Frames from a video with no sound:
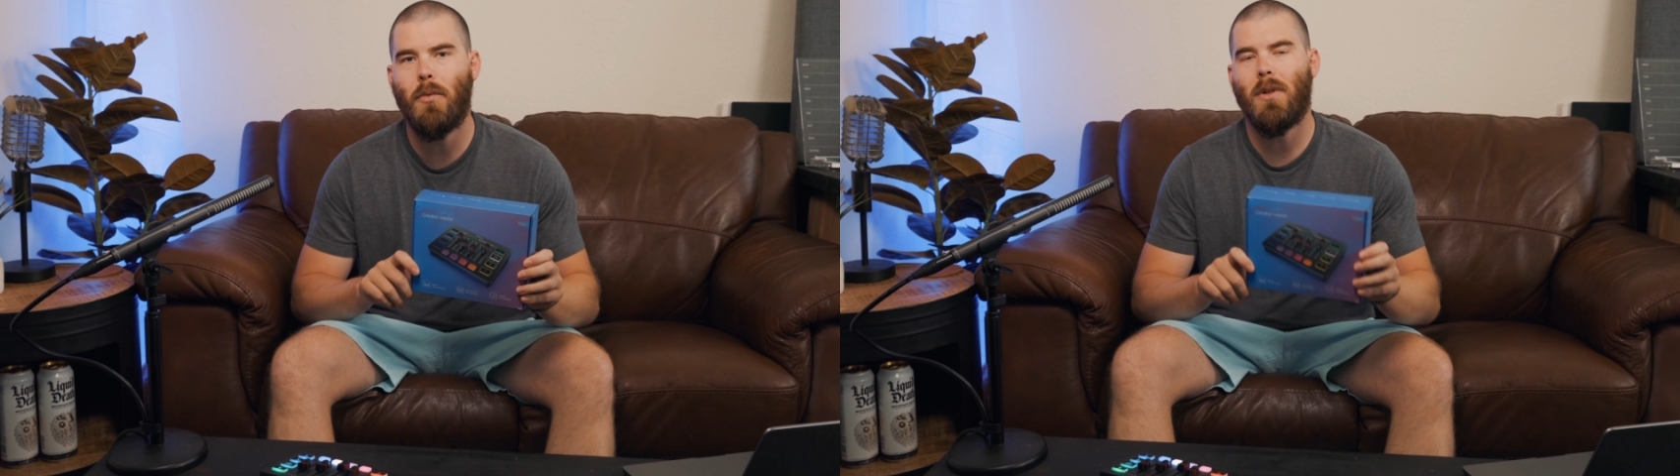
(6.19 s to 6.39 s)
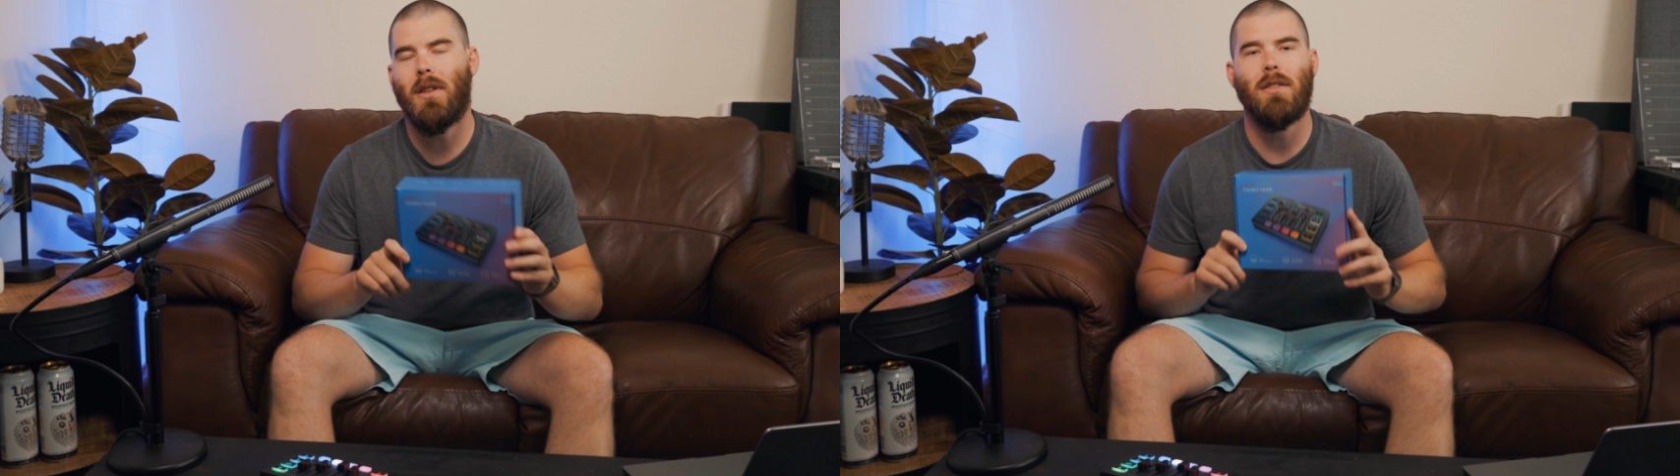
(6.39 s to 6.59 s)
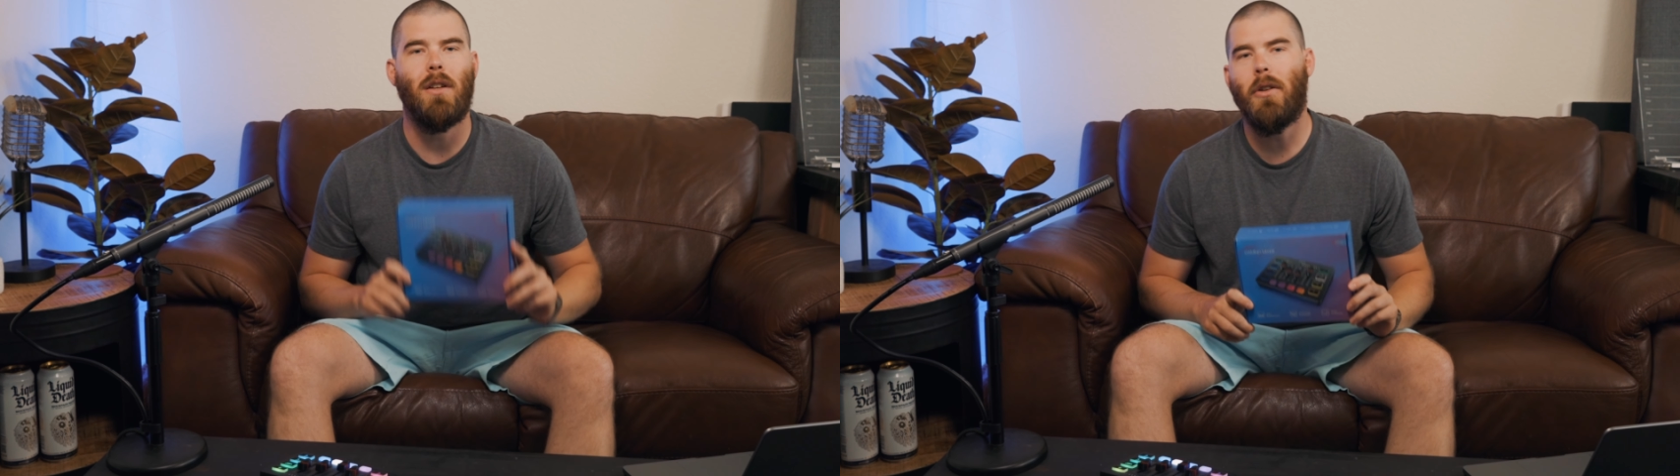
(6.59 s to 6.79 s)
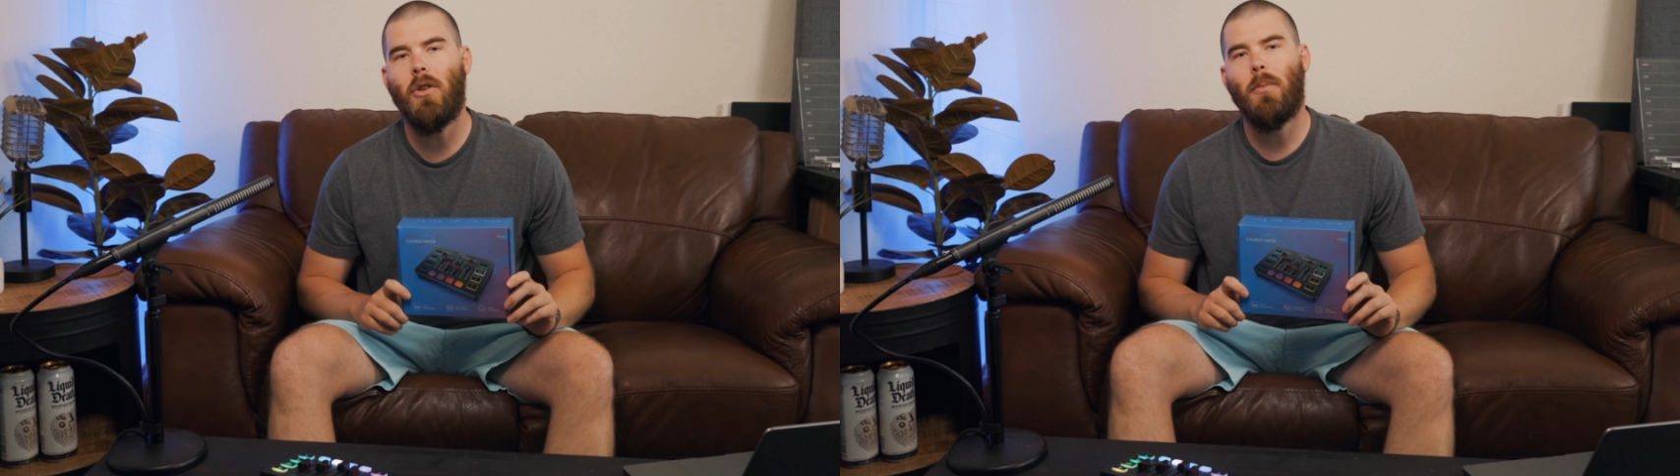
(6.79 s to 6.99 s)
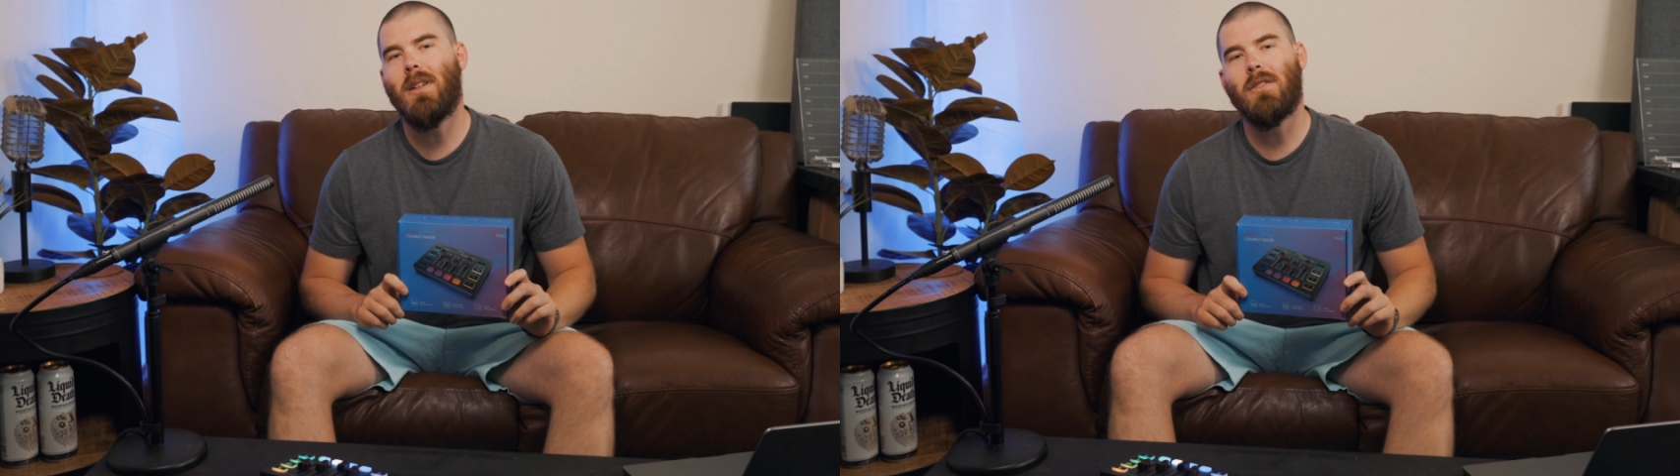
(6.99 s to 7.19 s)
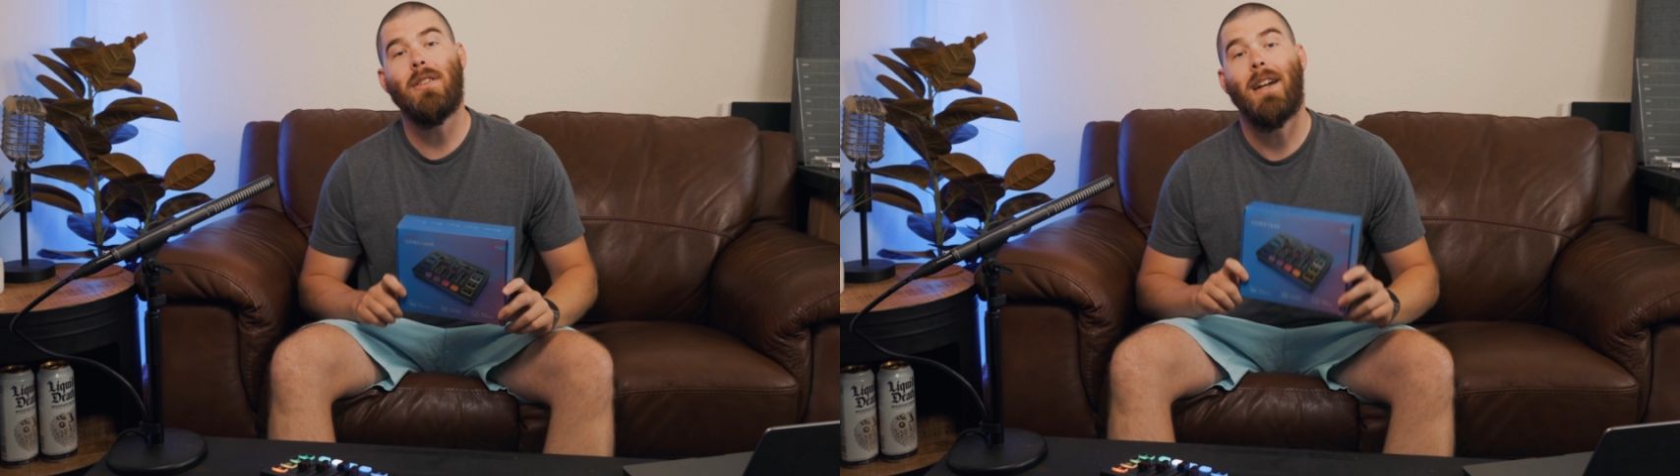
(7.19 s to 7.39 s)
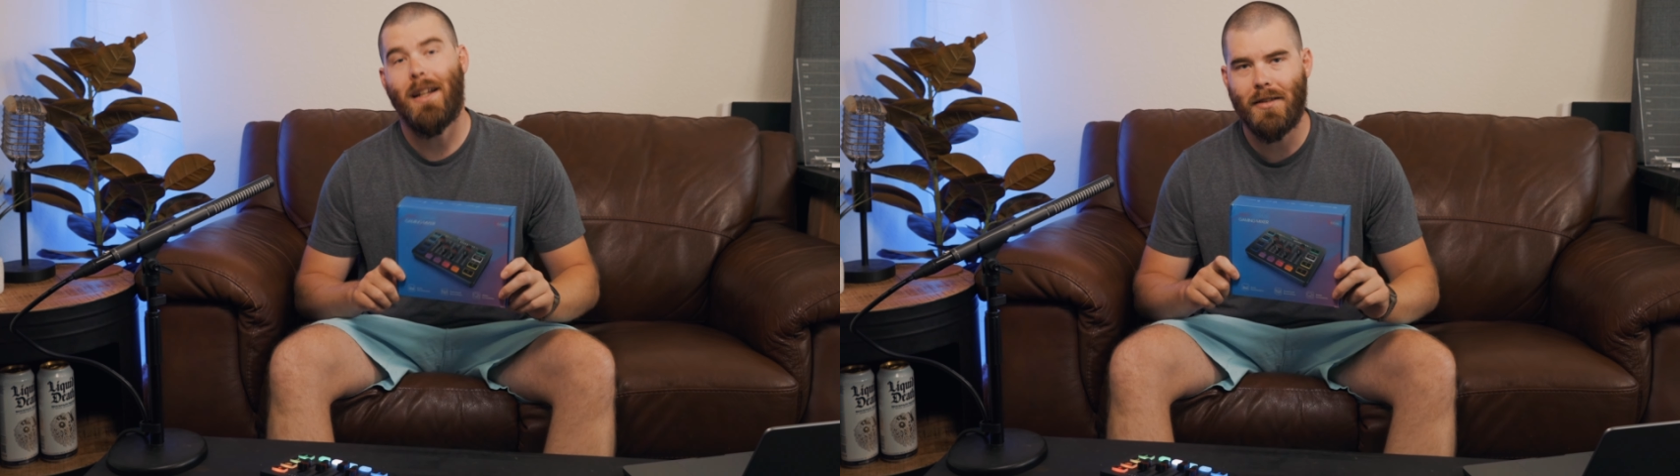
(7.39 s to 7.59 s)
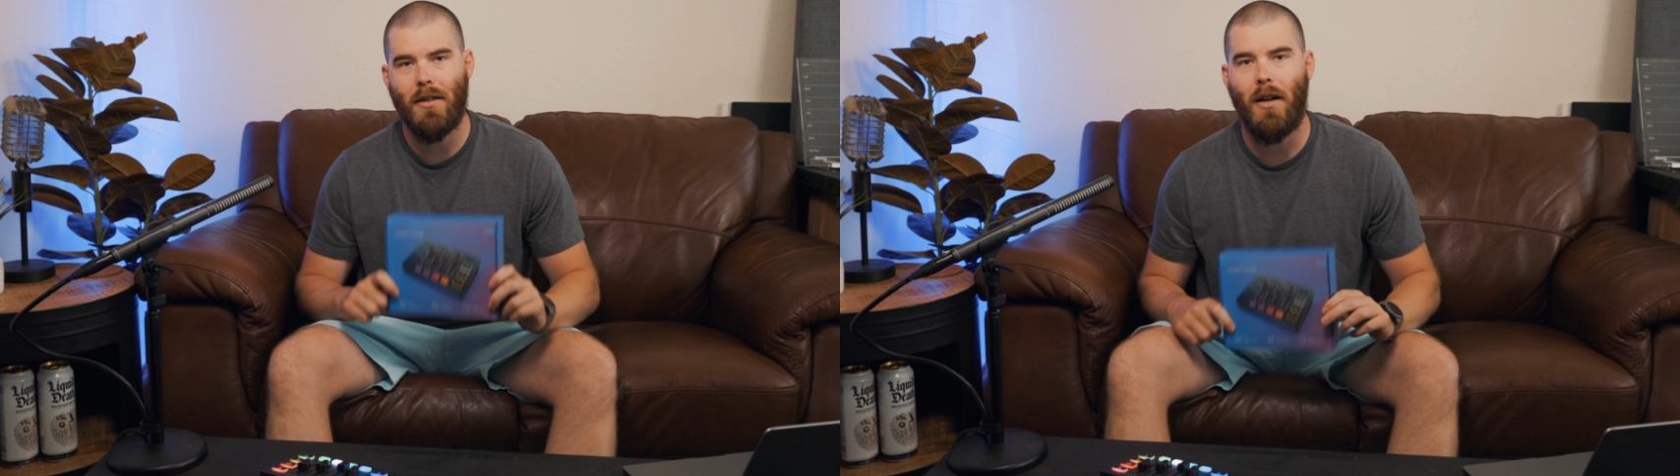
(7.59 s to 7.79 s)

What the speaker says: what this audio mixer has to